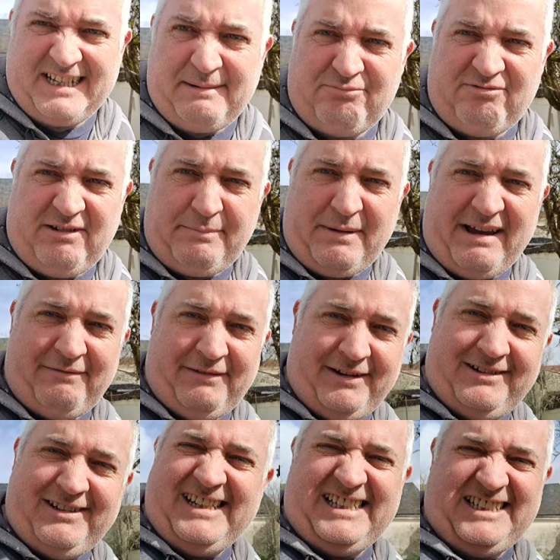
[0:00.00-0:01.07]
temporary
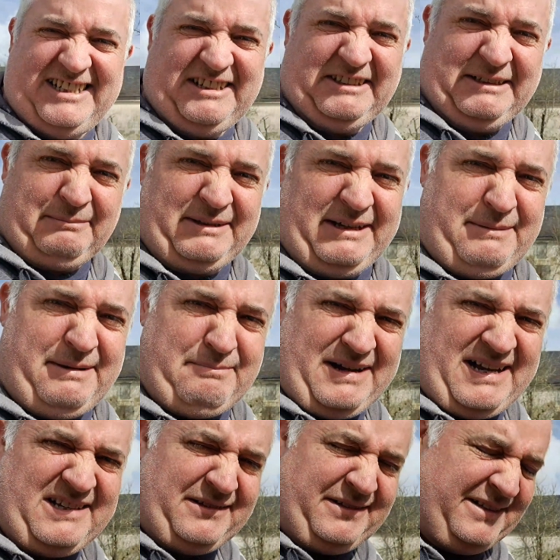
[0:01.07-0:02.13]
barrier, I need to do something a bit
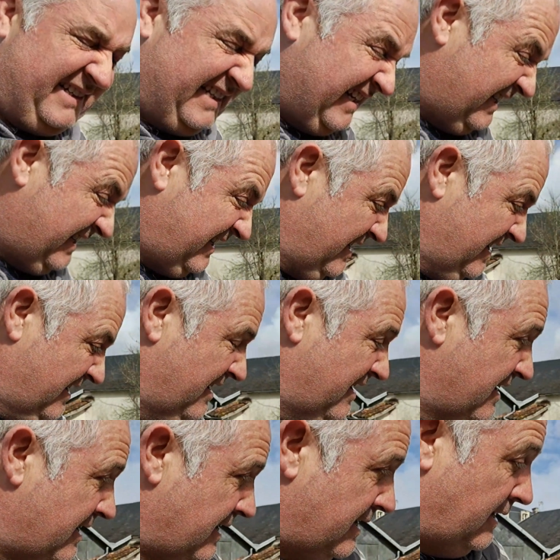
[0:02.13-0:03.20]
better than that.
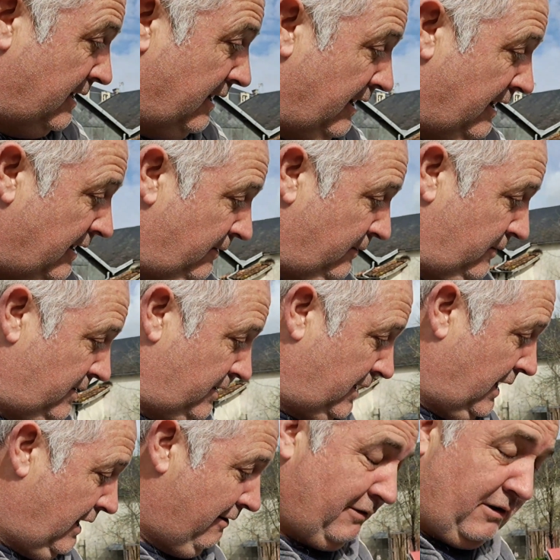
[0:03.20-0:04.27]
And
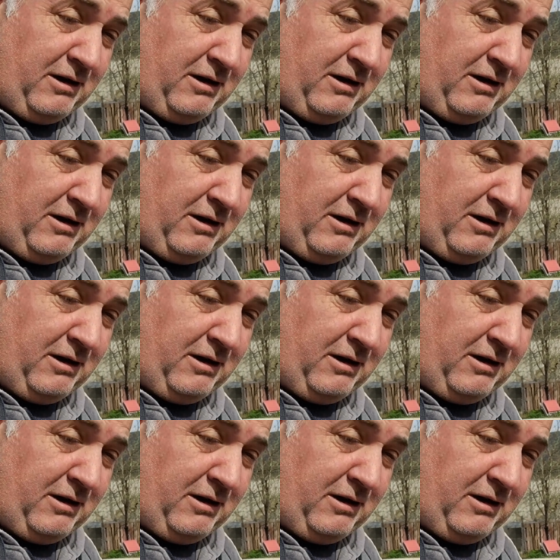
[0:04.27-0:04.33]
Claire